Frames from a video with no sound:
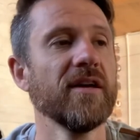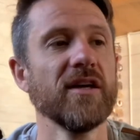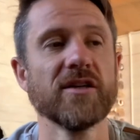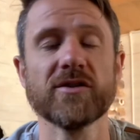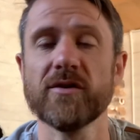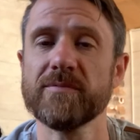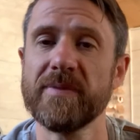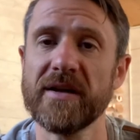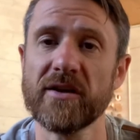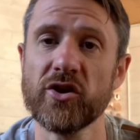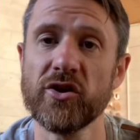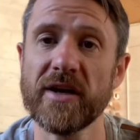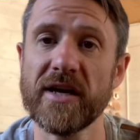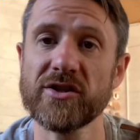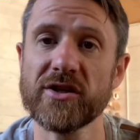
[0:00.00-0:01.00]
So it's been a
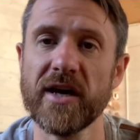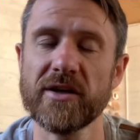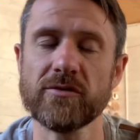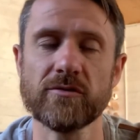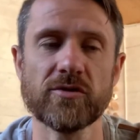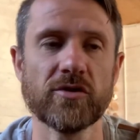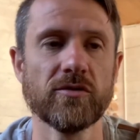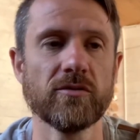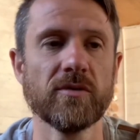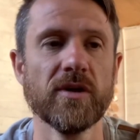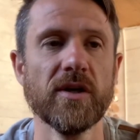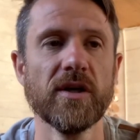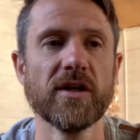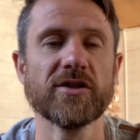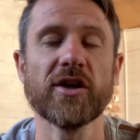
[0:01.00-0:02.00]
good educational tool.
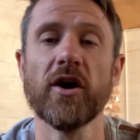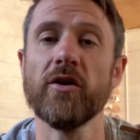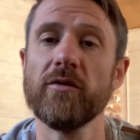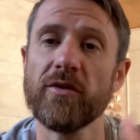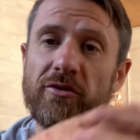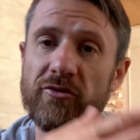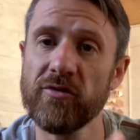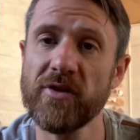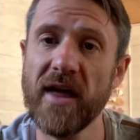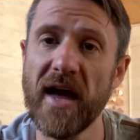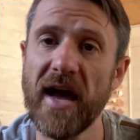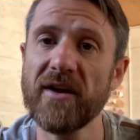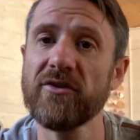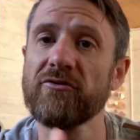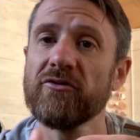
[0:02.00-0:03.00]
So through
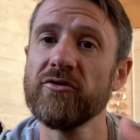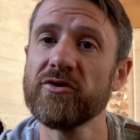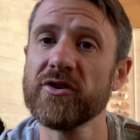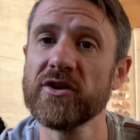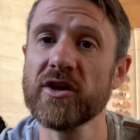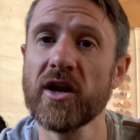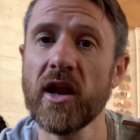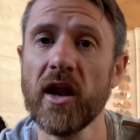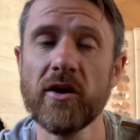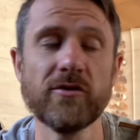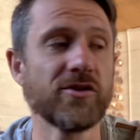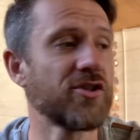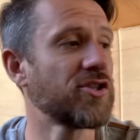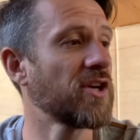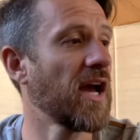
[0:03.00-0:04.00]
that, through to the
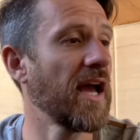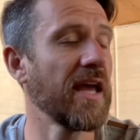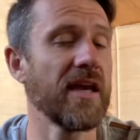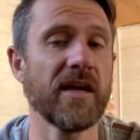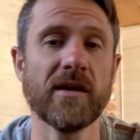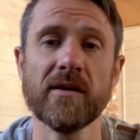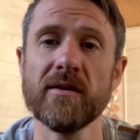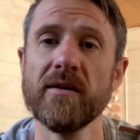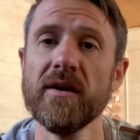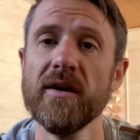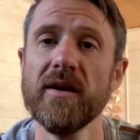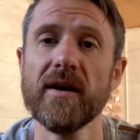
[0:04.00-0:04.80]
closed chain,